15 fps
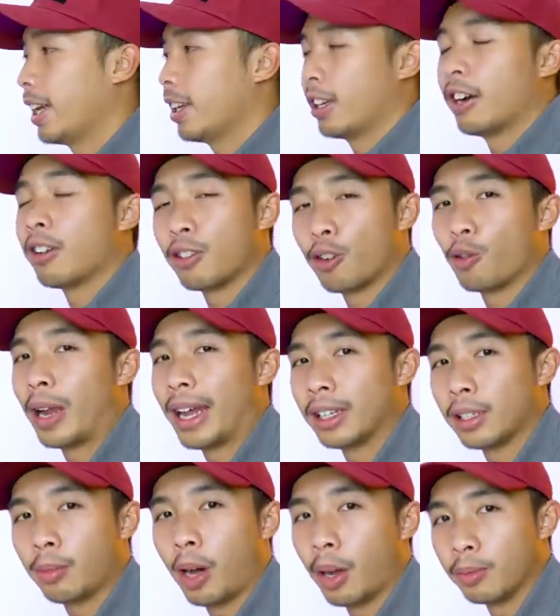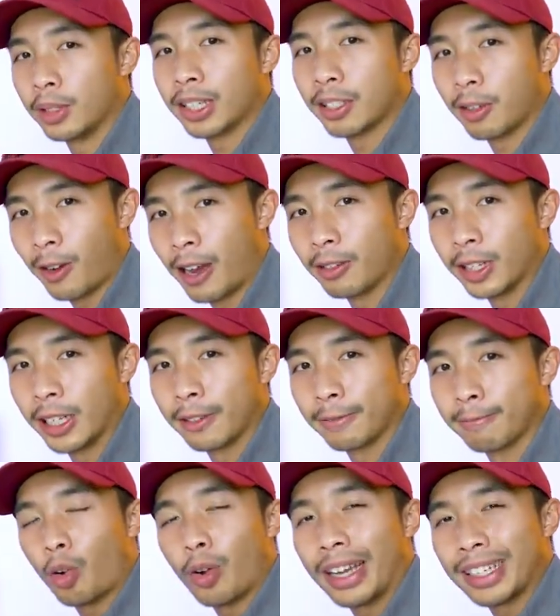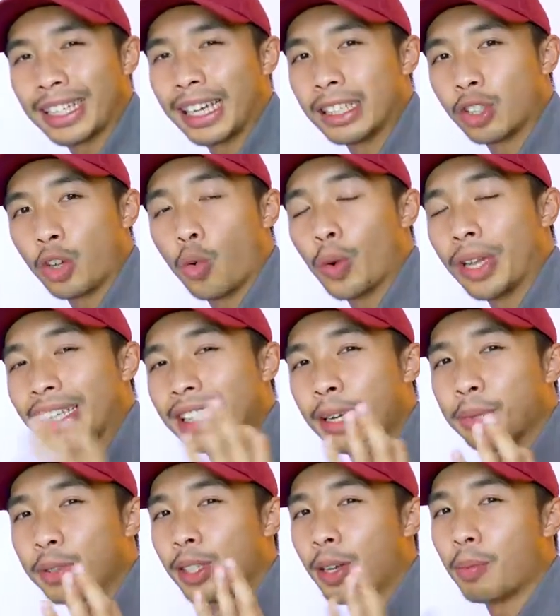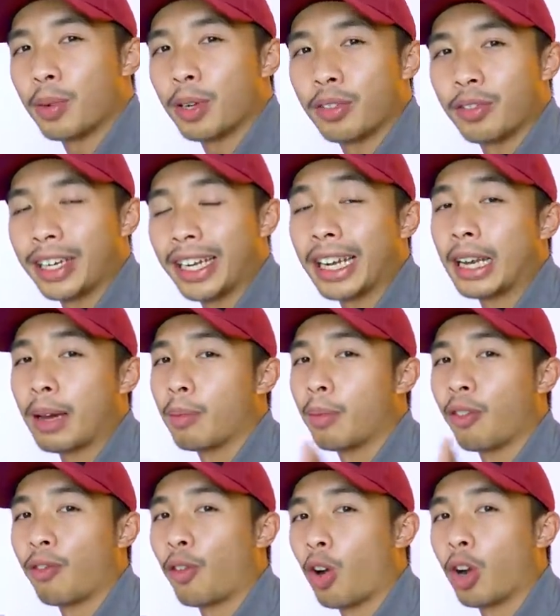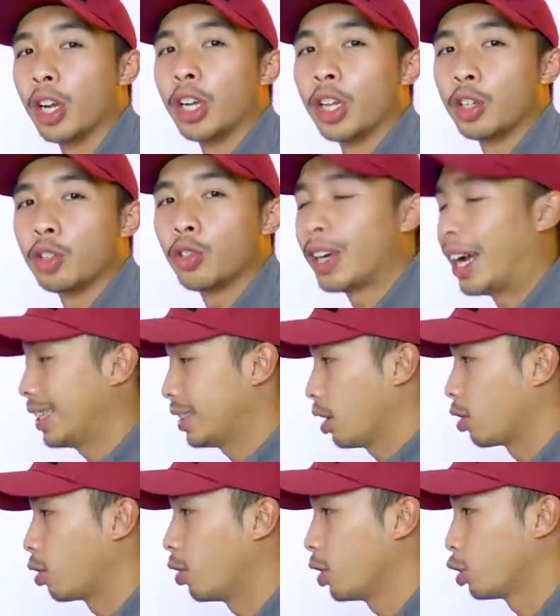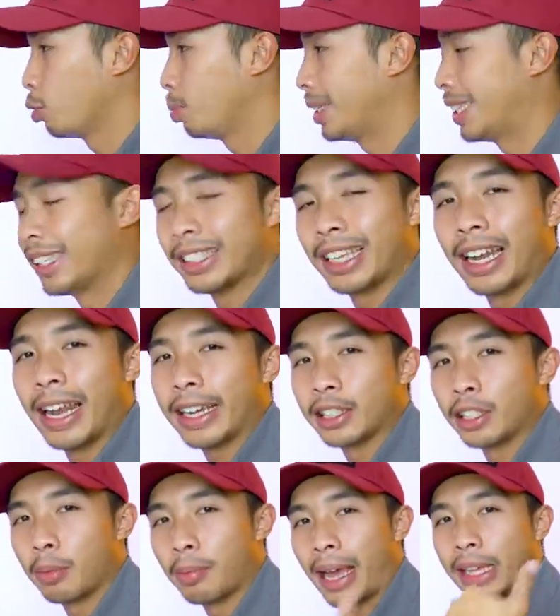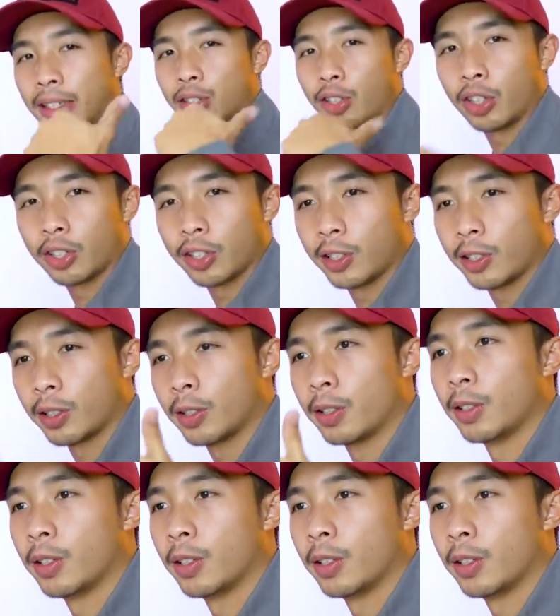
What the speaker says: any other random objects around it. Alright guys, so with tips number 3 and number 4, you guys are going to be the selection masters.